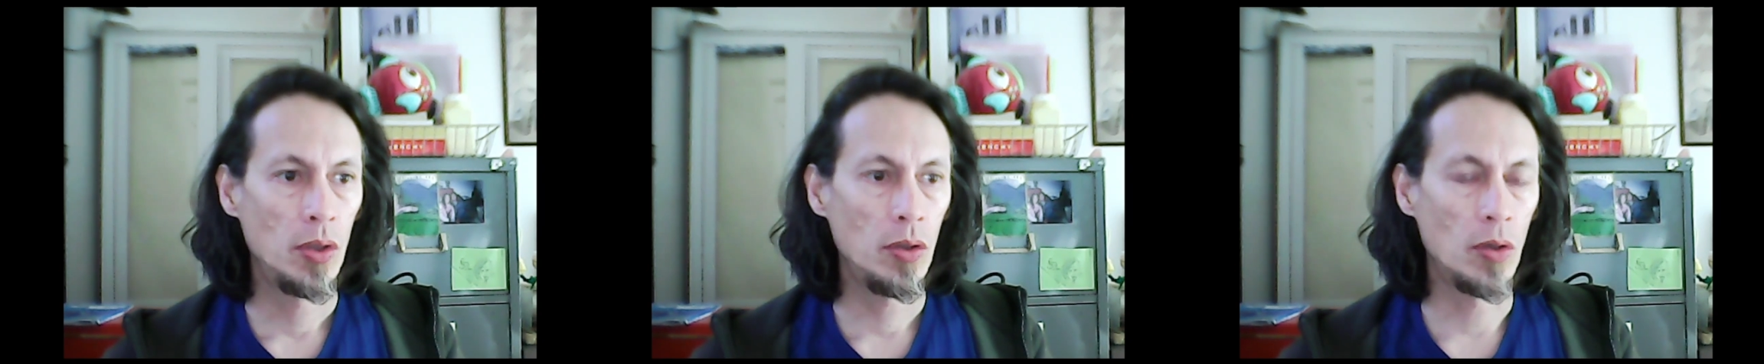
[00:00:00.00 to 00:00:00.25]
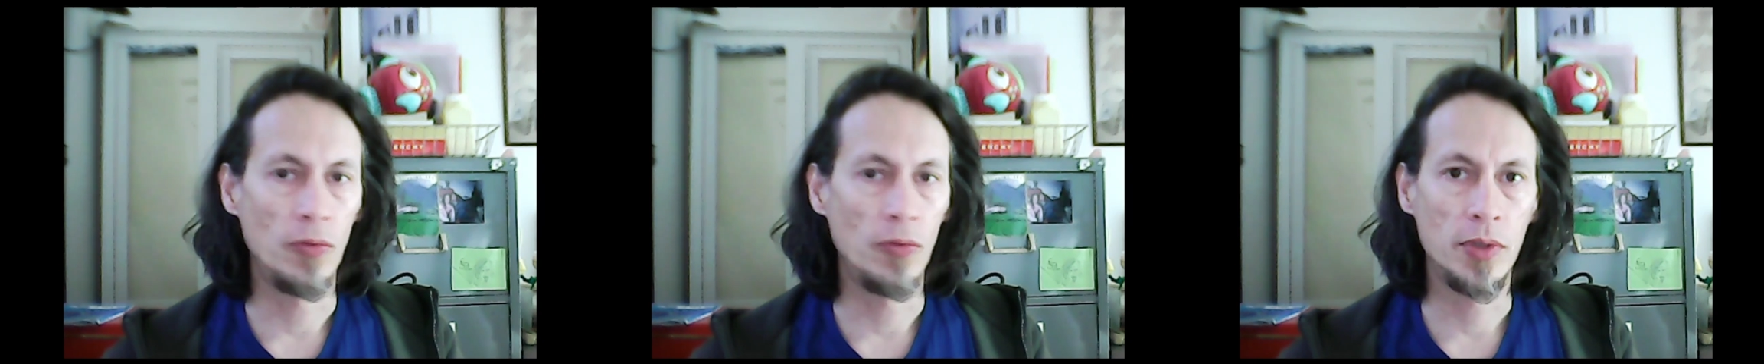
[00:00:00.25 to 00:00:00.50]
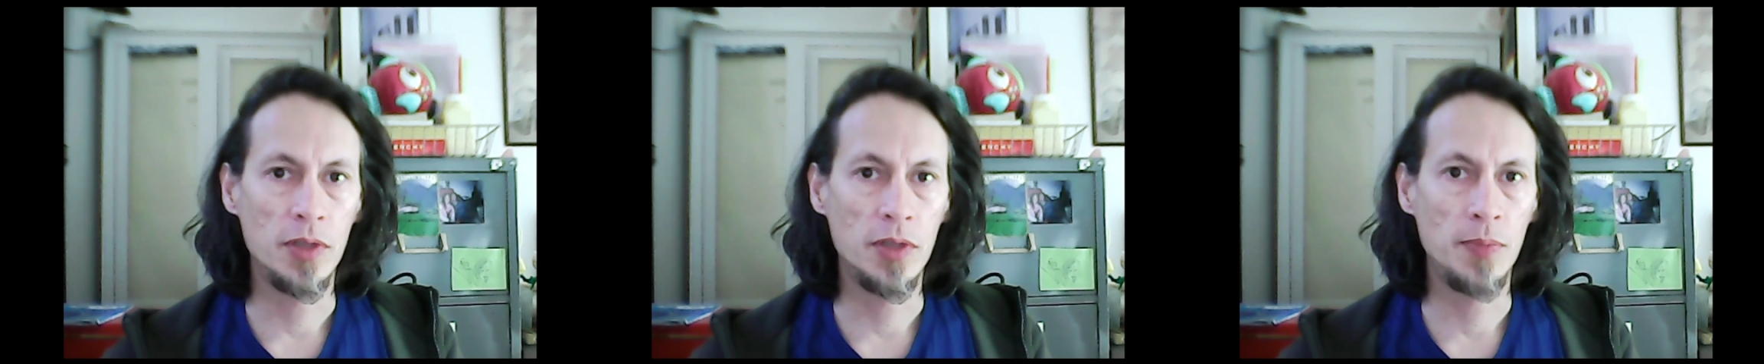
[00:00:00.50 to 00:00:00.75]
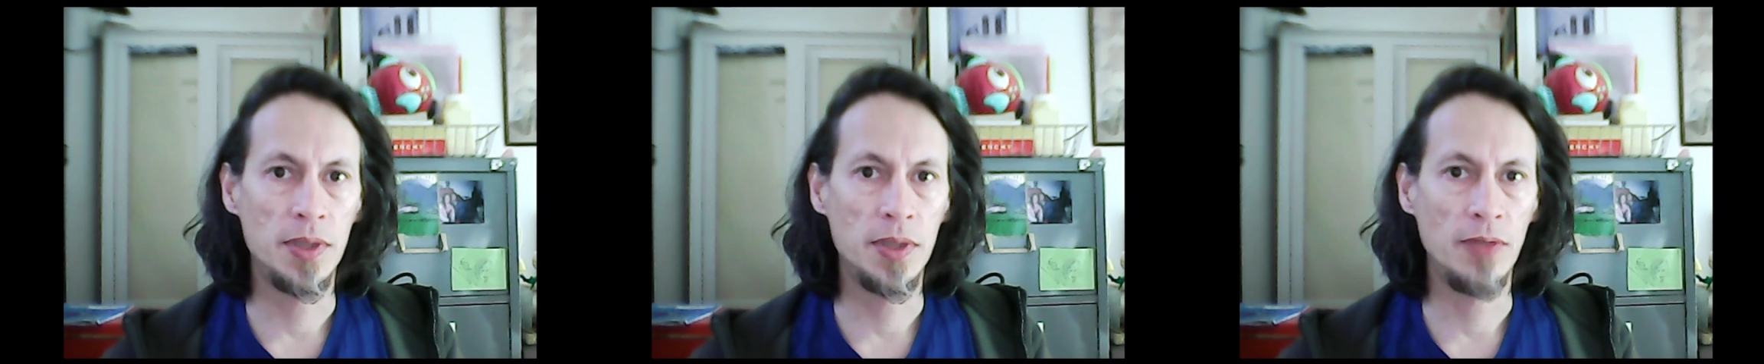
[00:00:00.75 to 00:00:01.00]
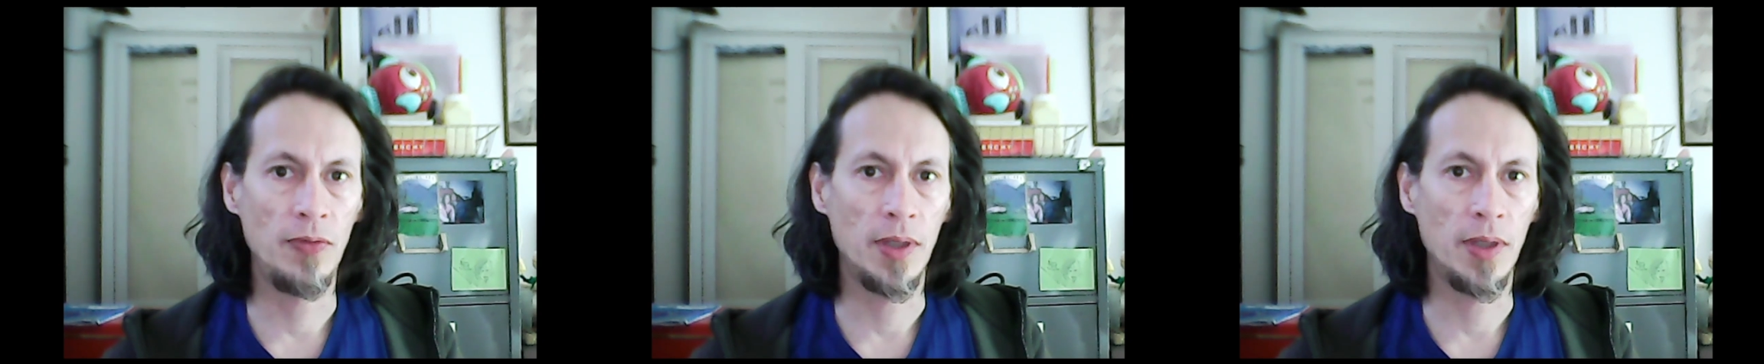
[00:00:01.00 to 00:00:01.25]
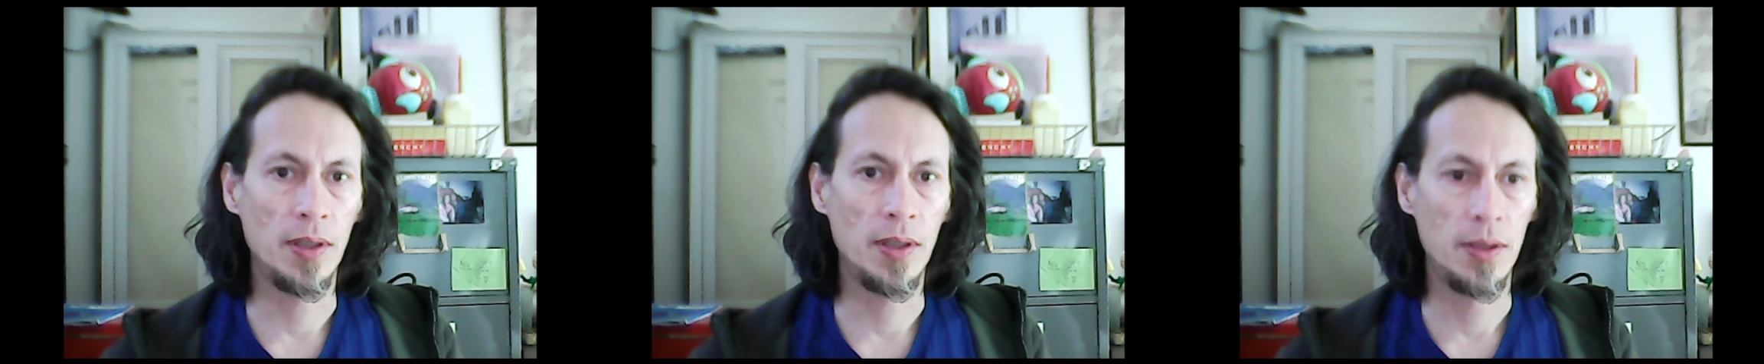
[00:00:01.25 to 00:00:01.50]
not for the
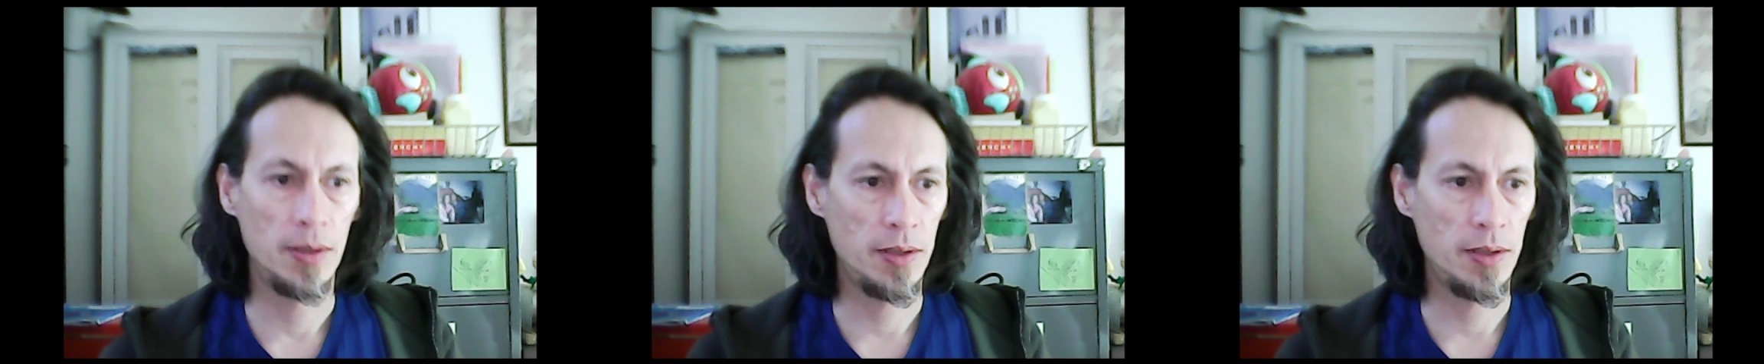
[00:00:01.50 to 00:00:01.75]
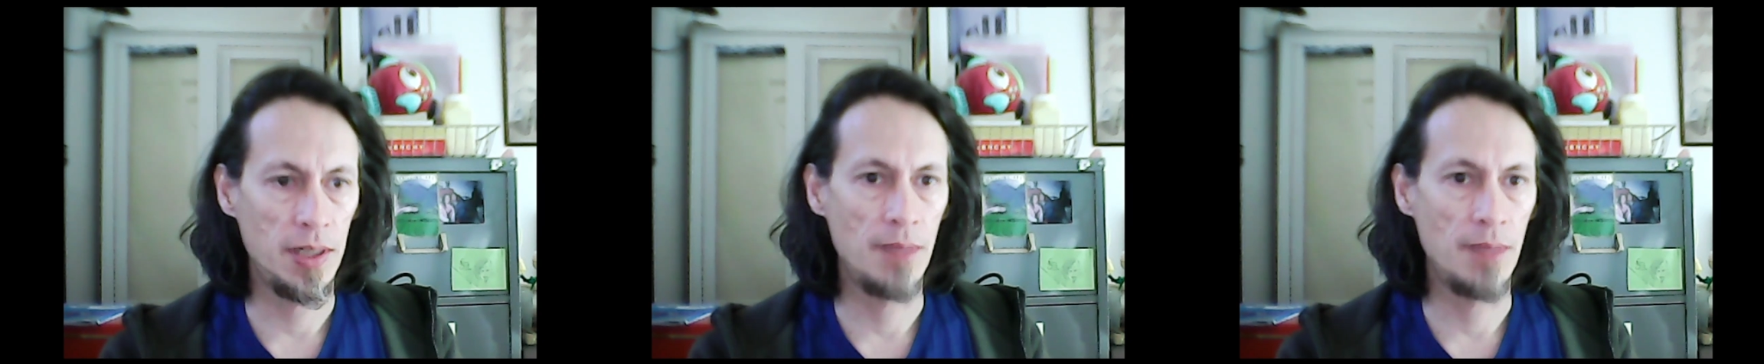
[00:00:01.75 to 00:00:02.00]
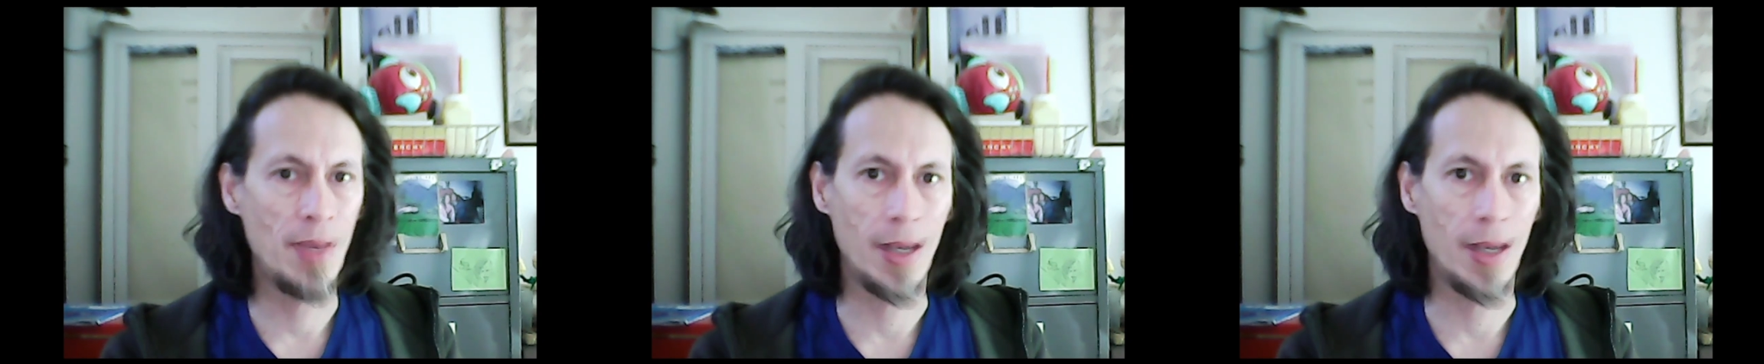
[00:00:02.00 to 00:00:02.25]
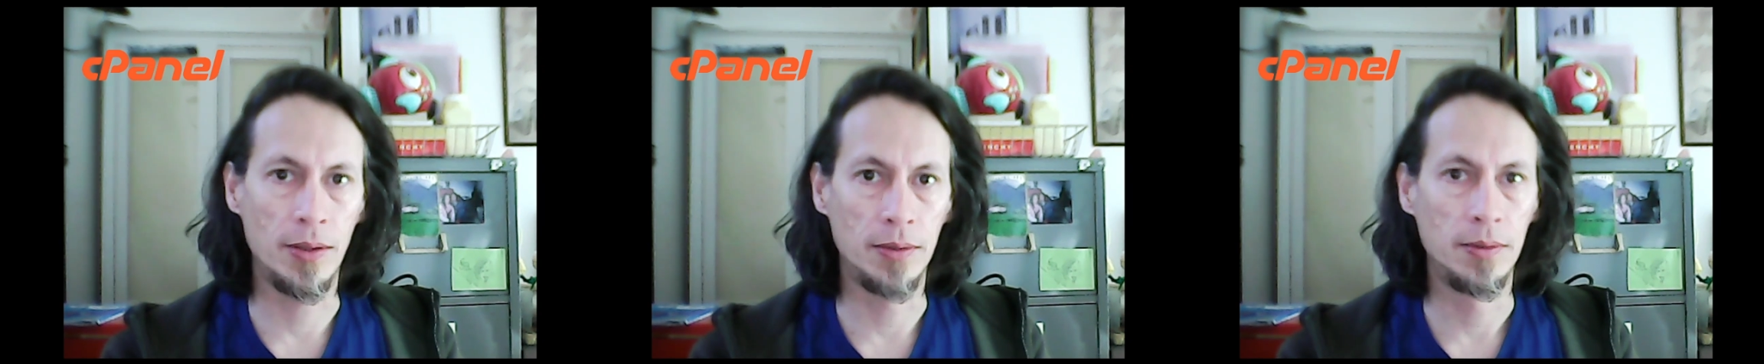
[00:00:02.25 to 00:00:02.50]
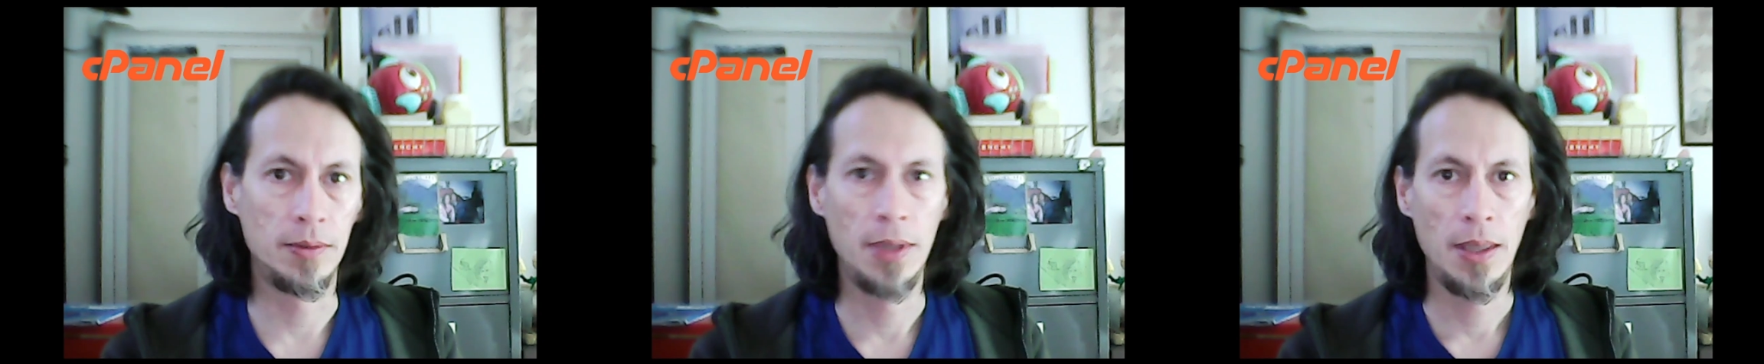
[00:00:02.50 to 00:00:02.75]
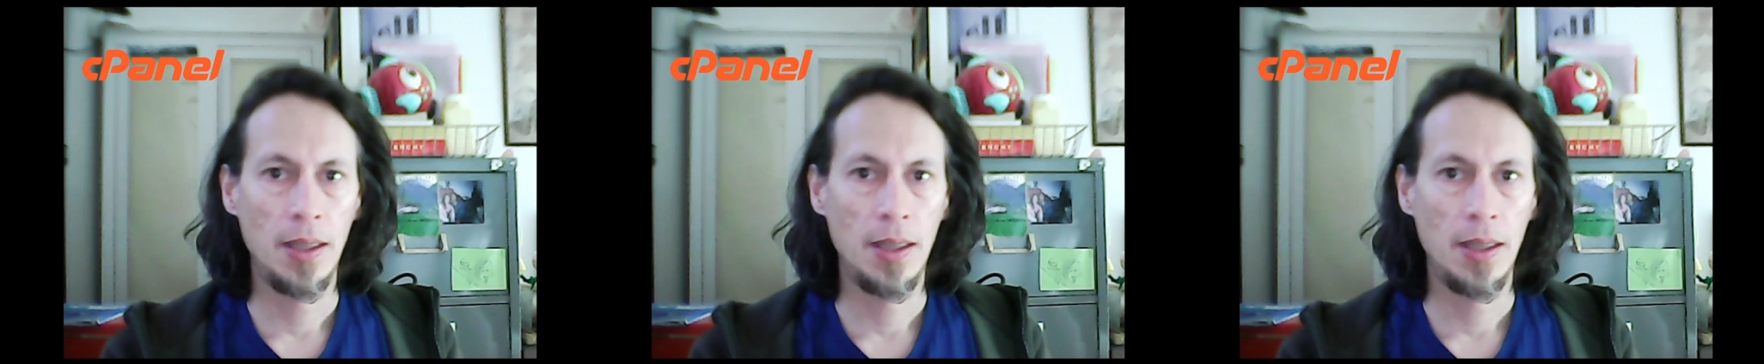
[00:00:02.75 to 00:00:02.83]
specific Cpanel